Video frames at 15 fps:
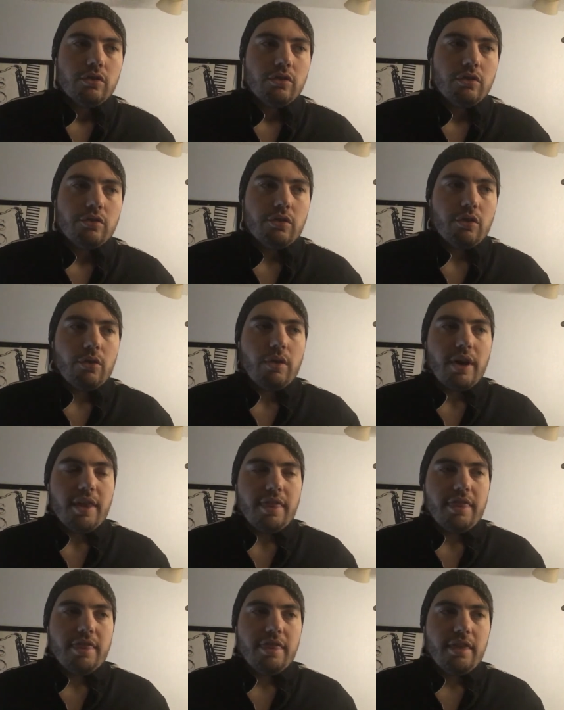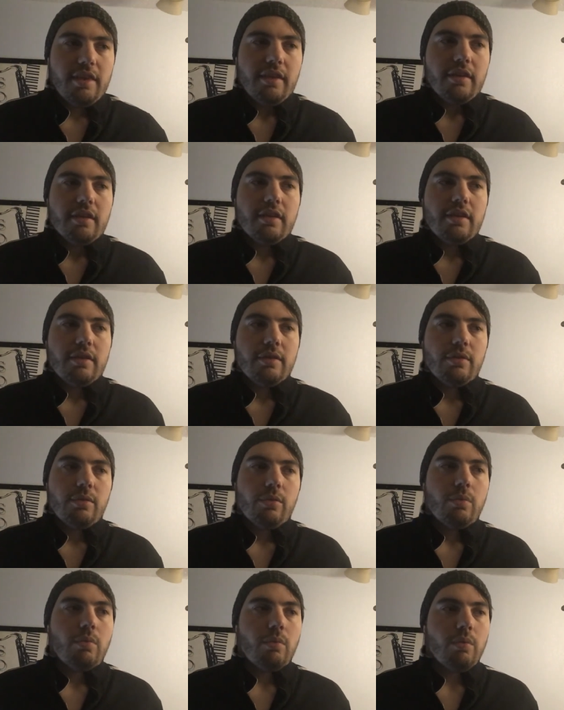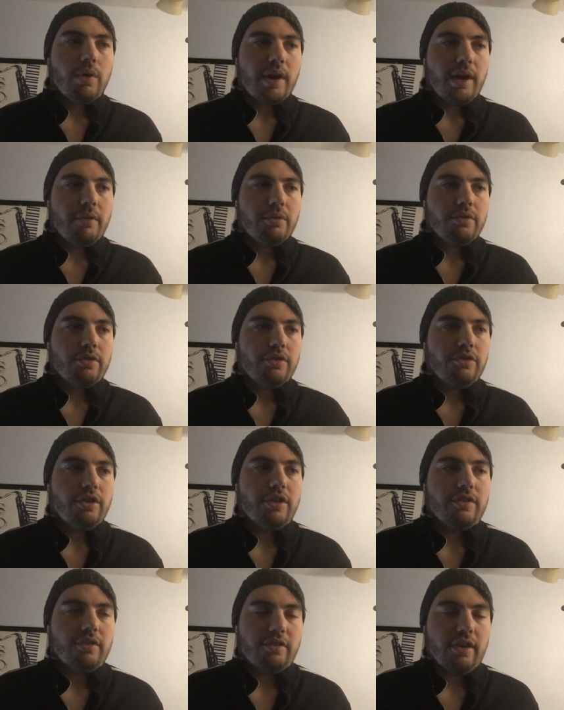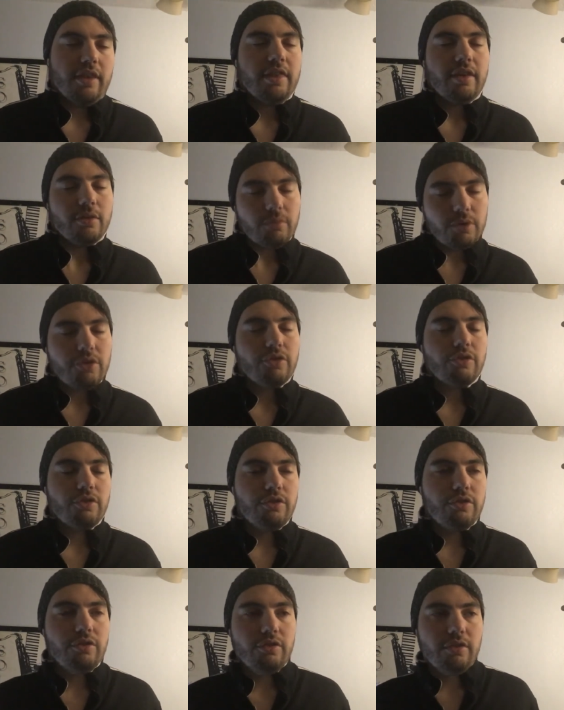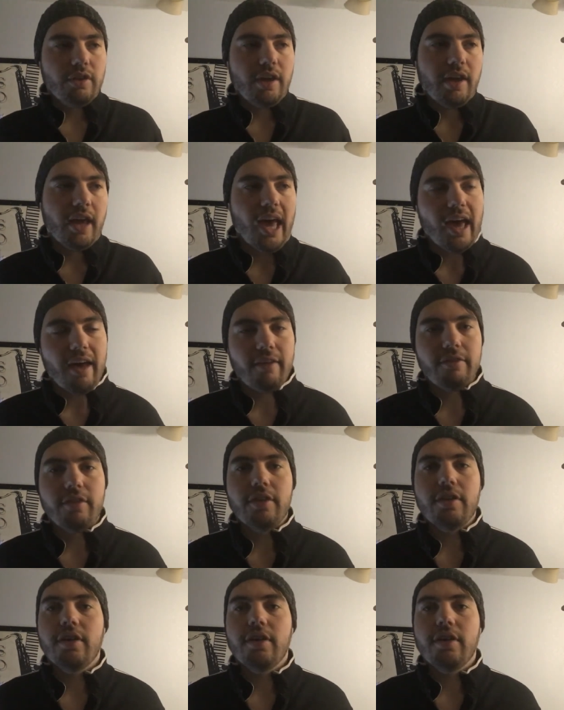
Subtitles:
So I think what I would suggest is I think we should have